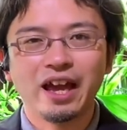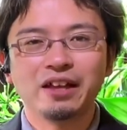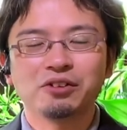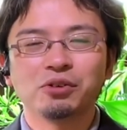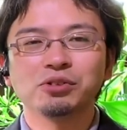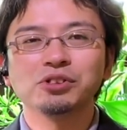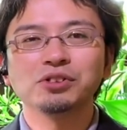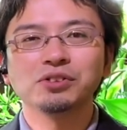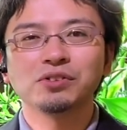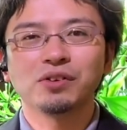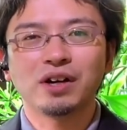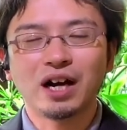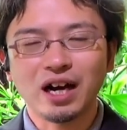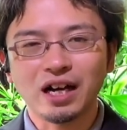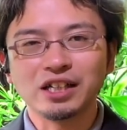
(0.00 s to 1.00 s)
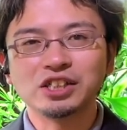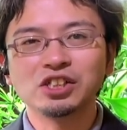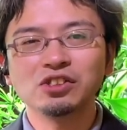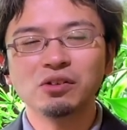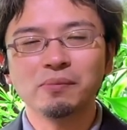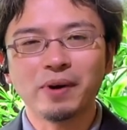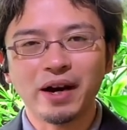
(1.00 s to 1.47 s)
The main reason for
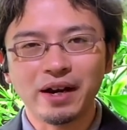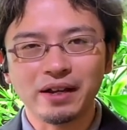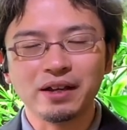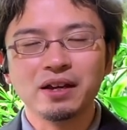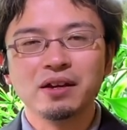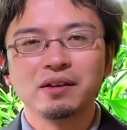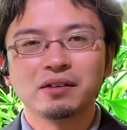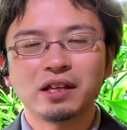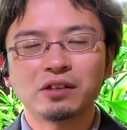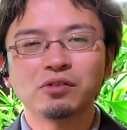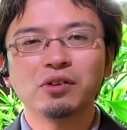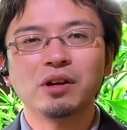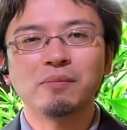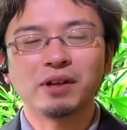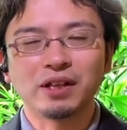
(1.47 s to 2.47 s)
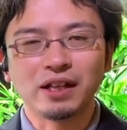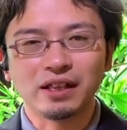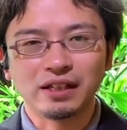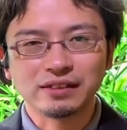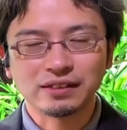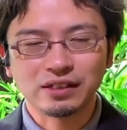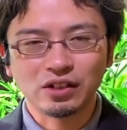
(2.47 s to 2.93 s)
this is that stones allow
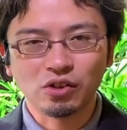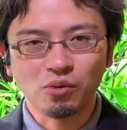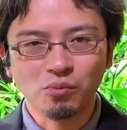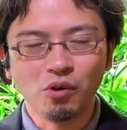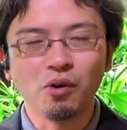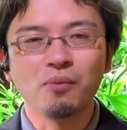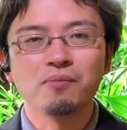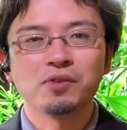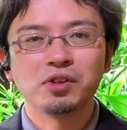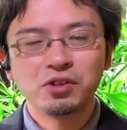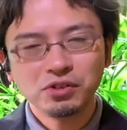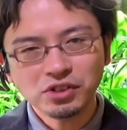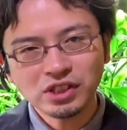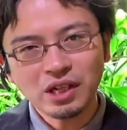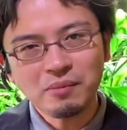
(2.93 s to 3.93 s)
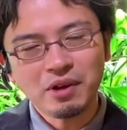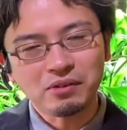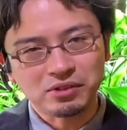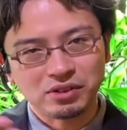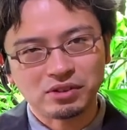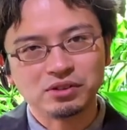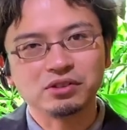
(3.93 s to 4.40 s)
you to build steep
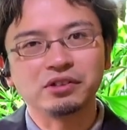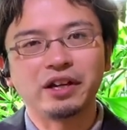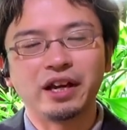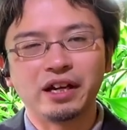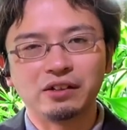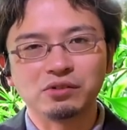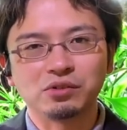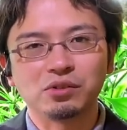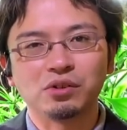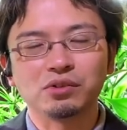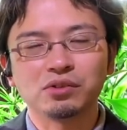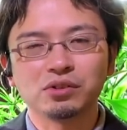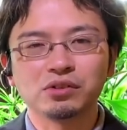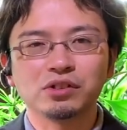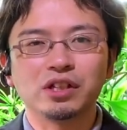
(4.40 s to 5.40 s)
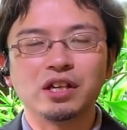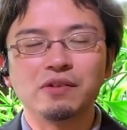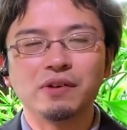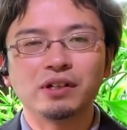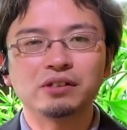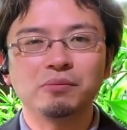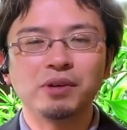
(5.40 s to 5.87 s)
layouts and add more depth.
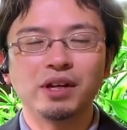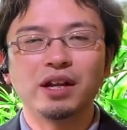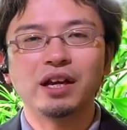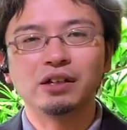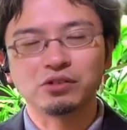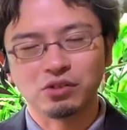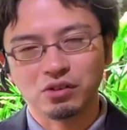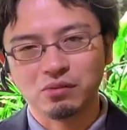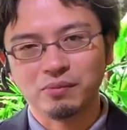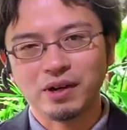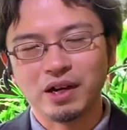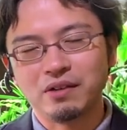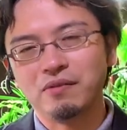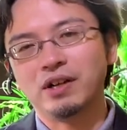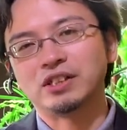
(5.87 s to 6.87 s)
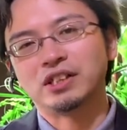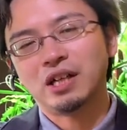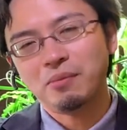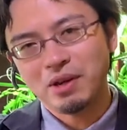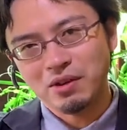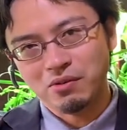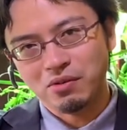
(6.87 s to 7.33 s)
Although it is
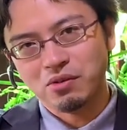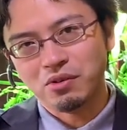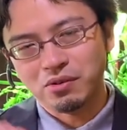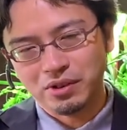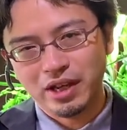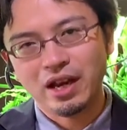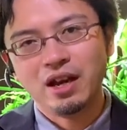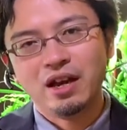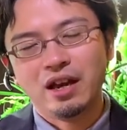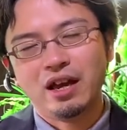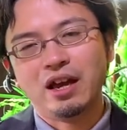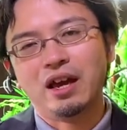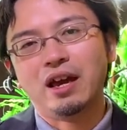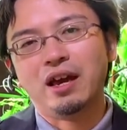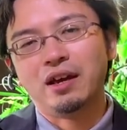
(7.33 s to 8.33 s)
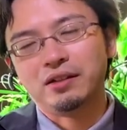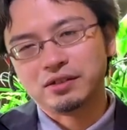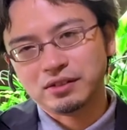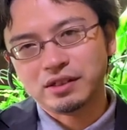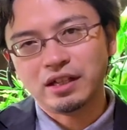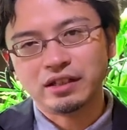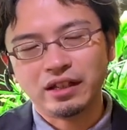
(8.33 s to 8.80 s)
not impossible to
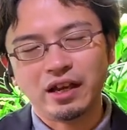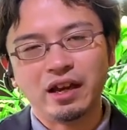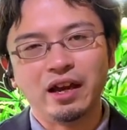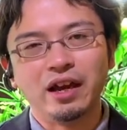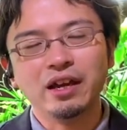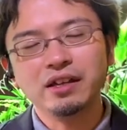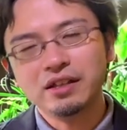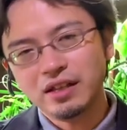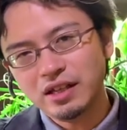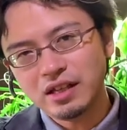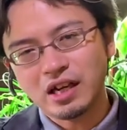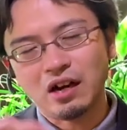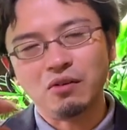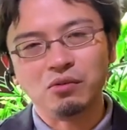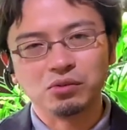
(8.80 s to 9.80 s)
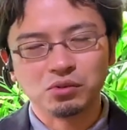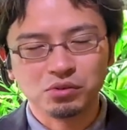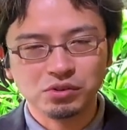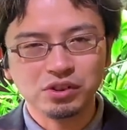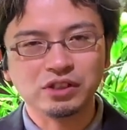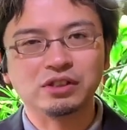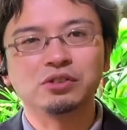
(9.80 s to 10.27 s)
create steep areas with
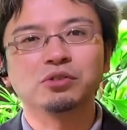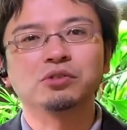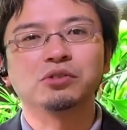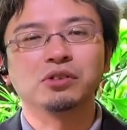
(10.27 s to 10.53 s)
driftwood,